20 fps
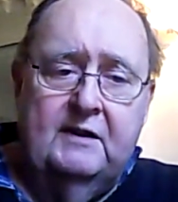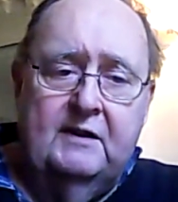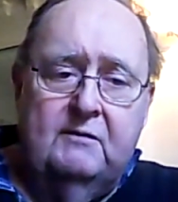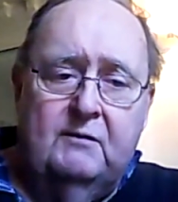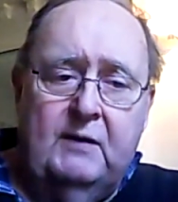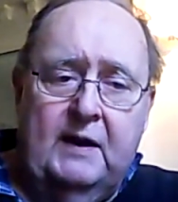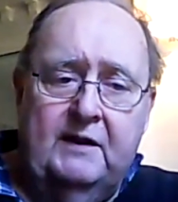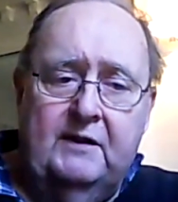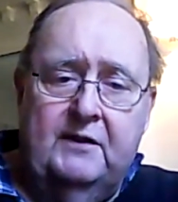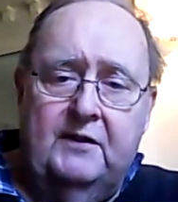
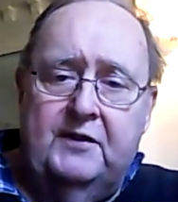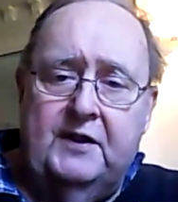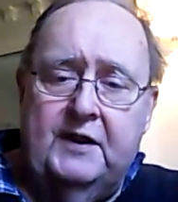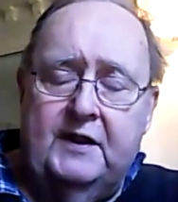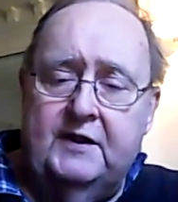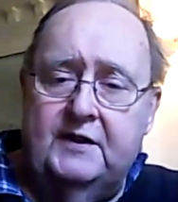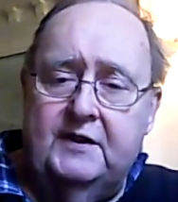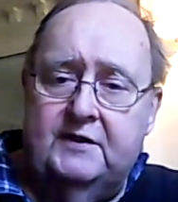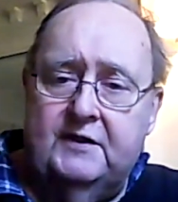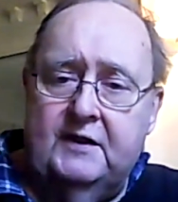one of the
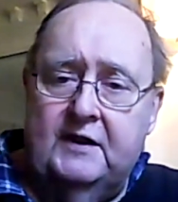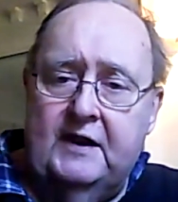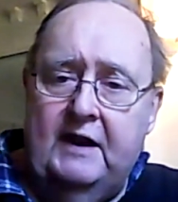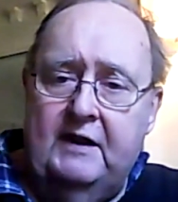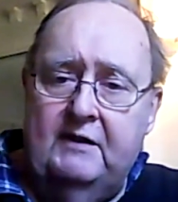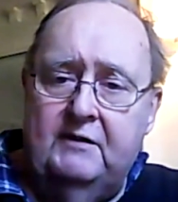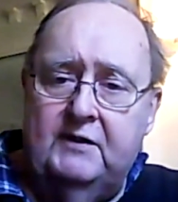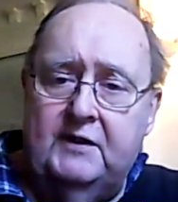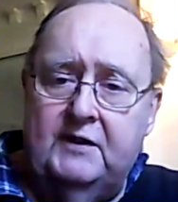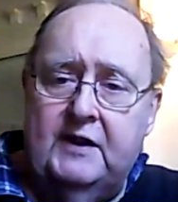things that
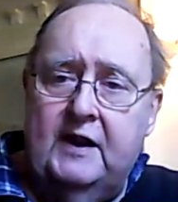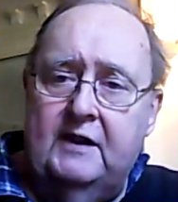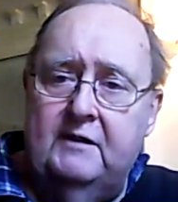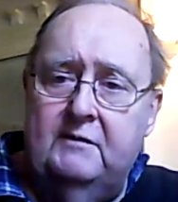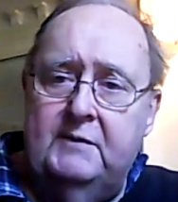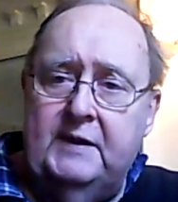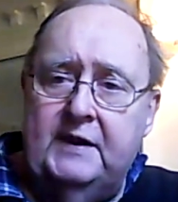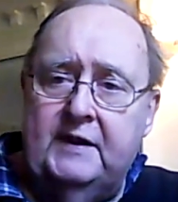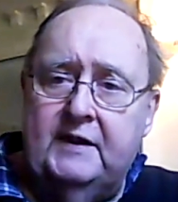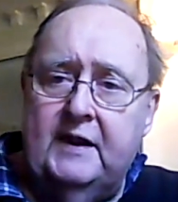have
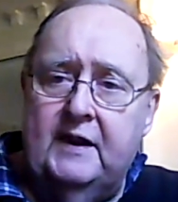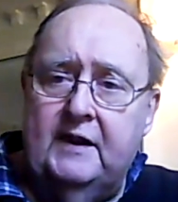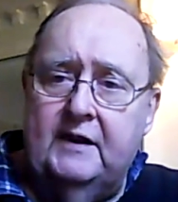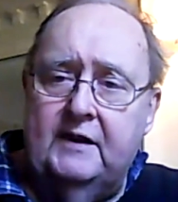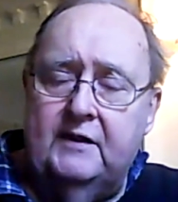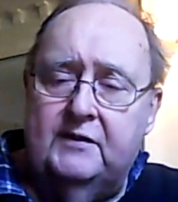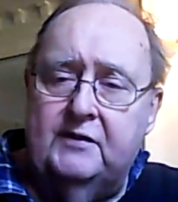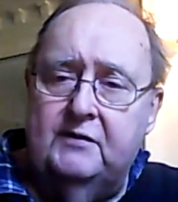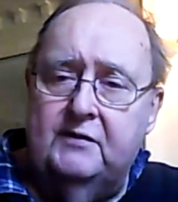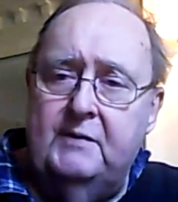been
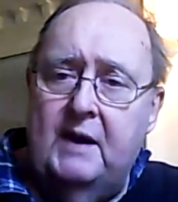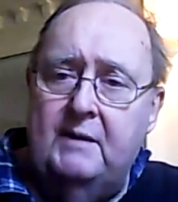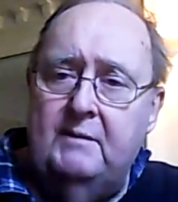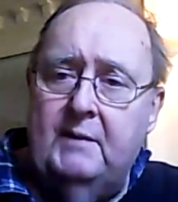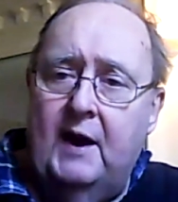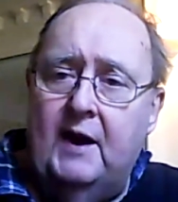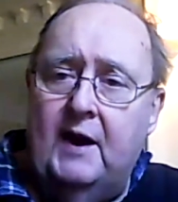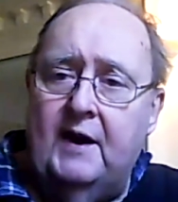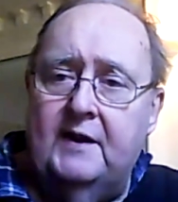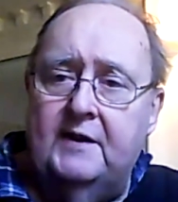going through my
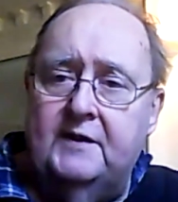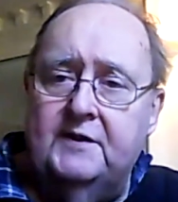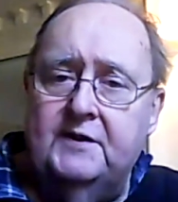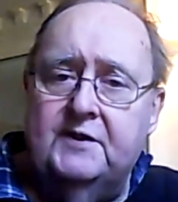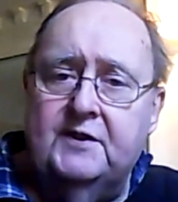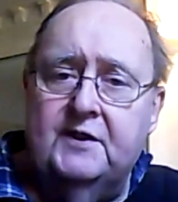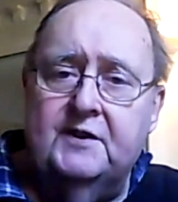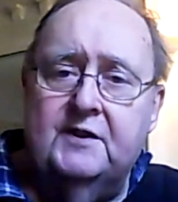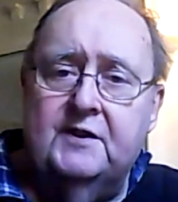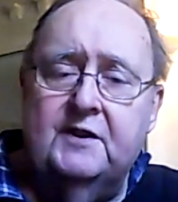mind
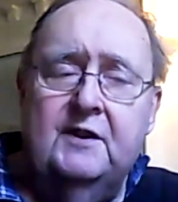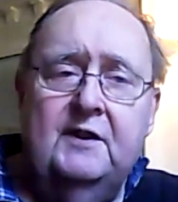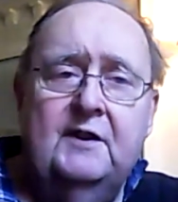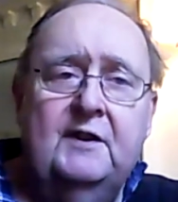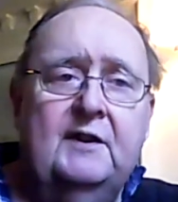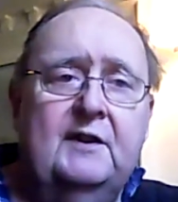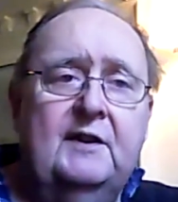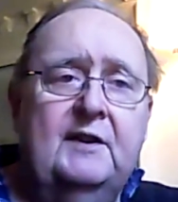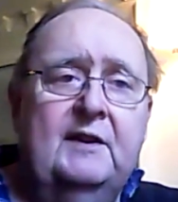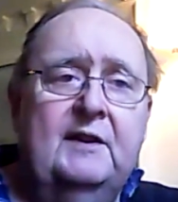is that
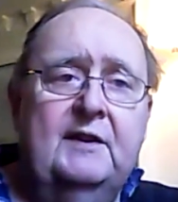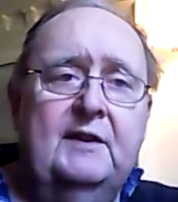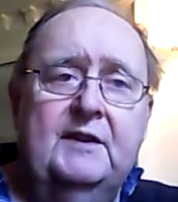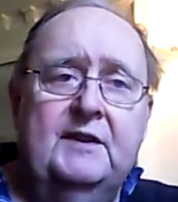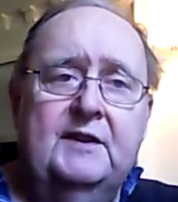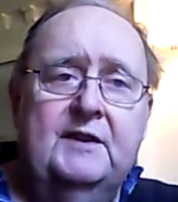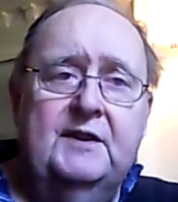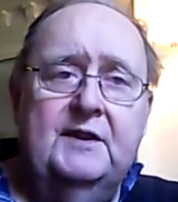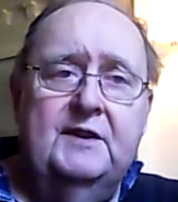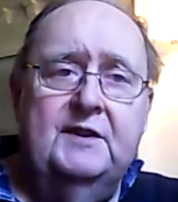
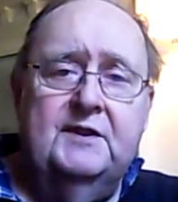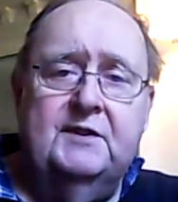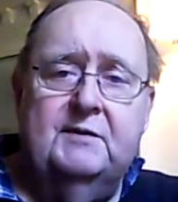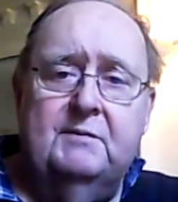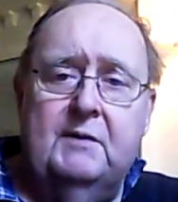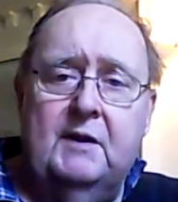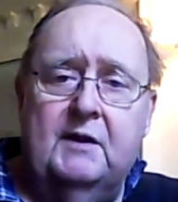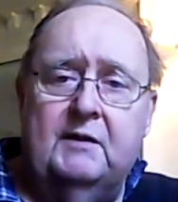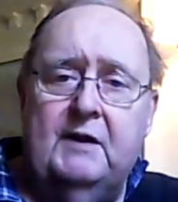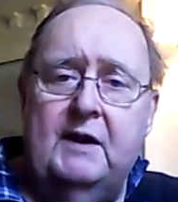it is
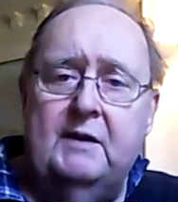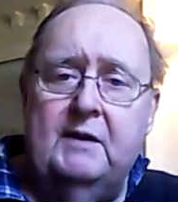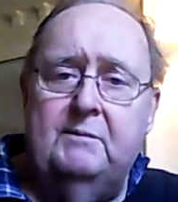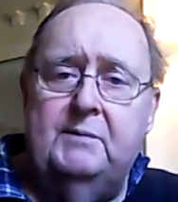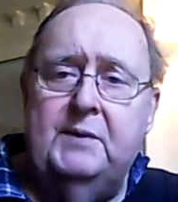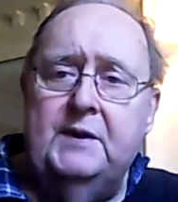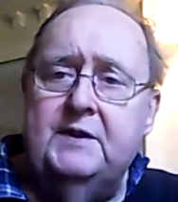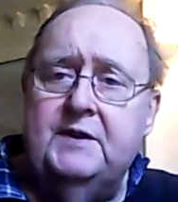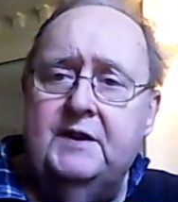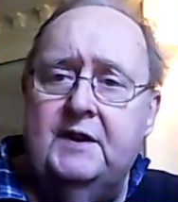a great
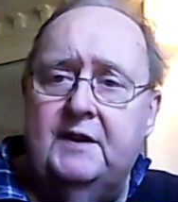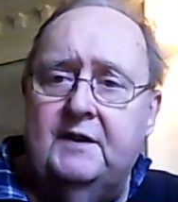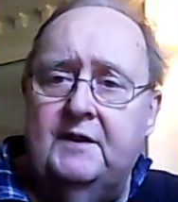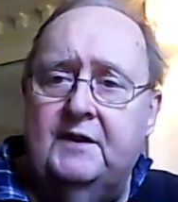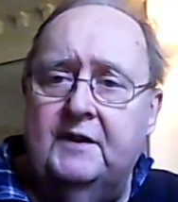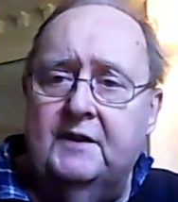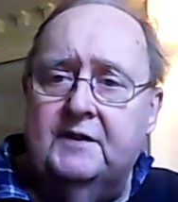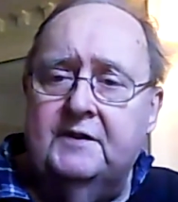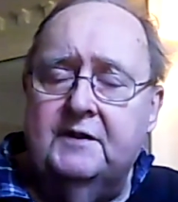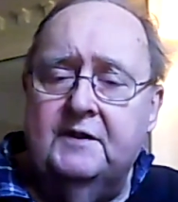pity
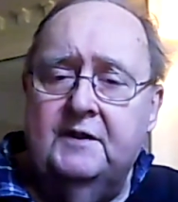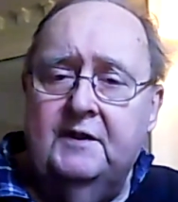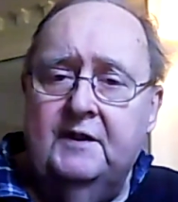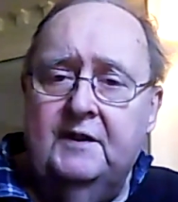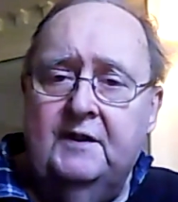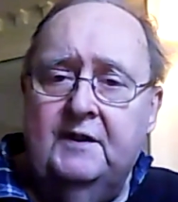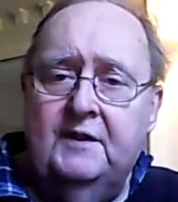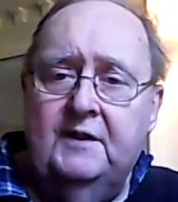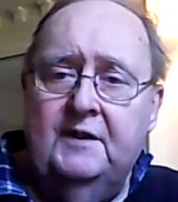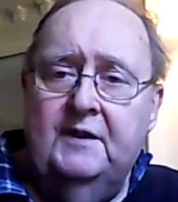that
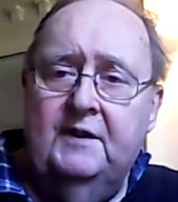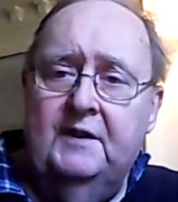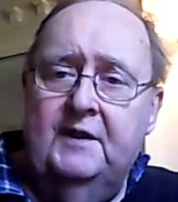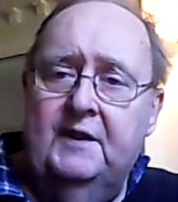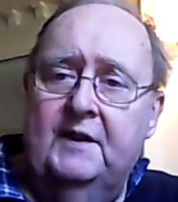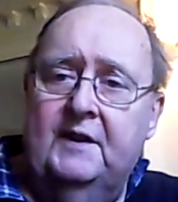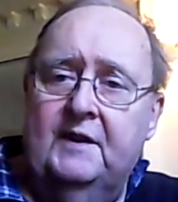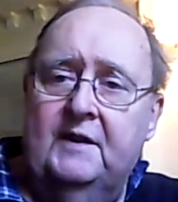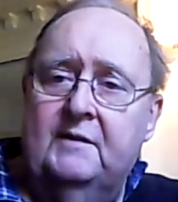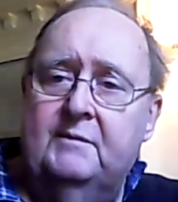
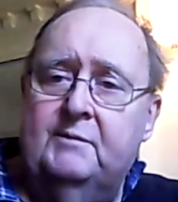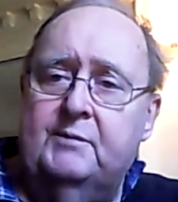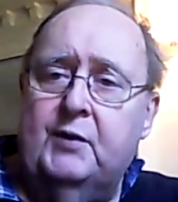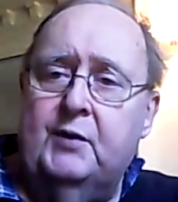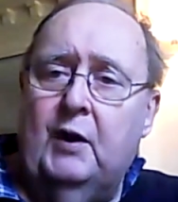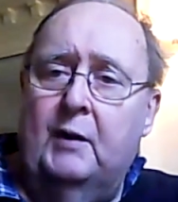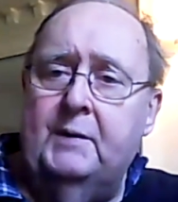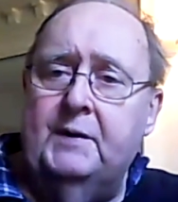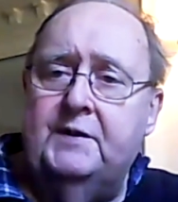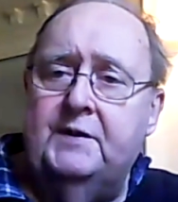
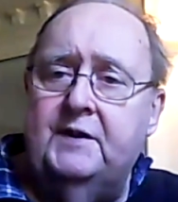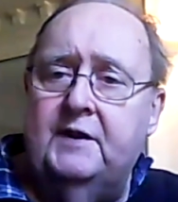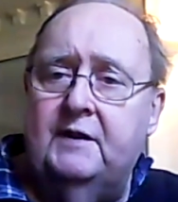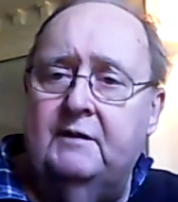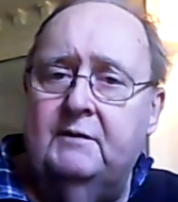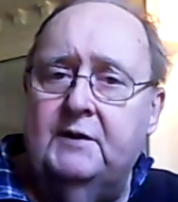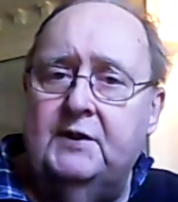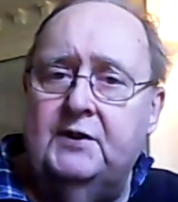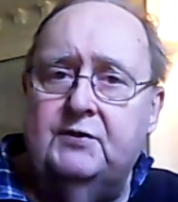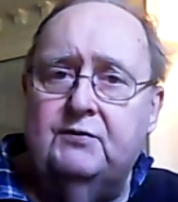property,
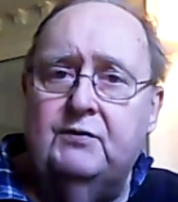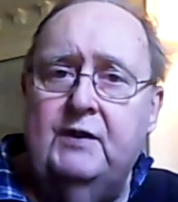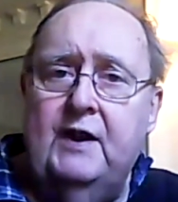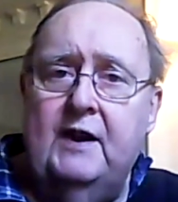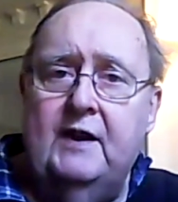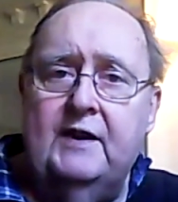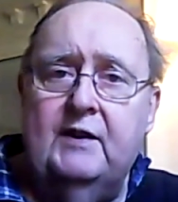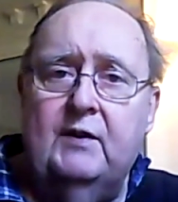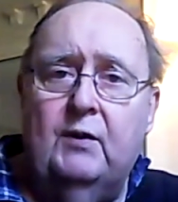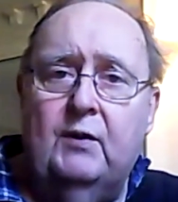which
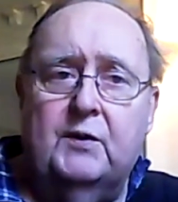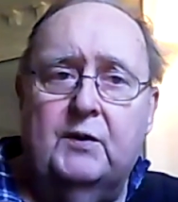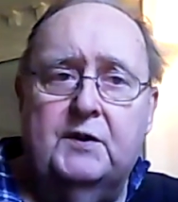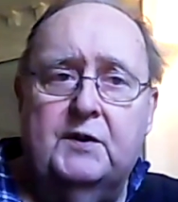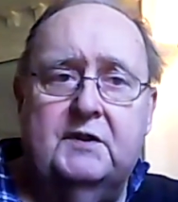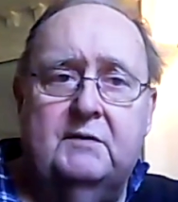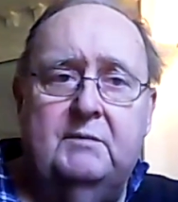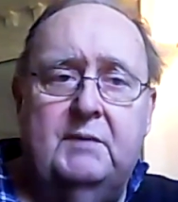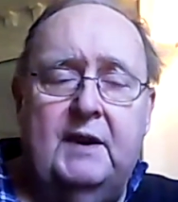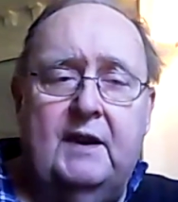really ought
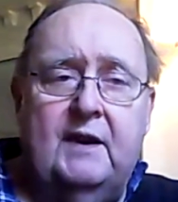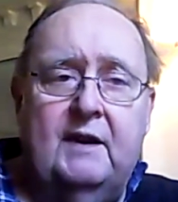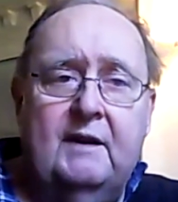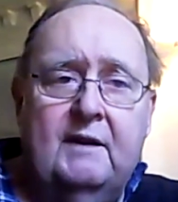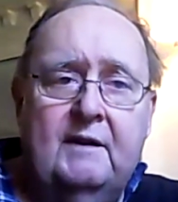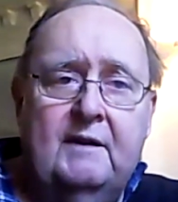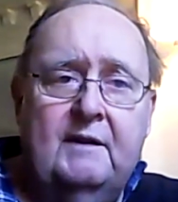to be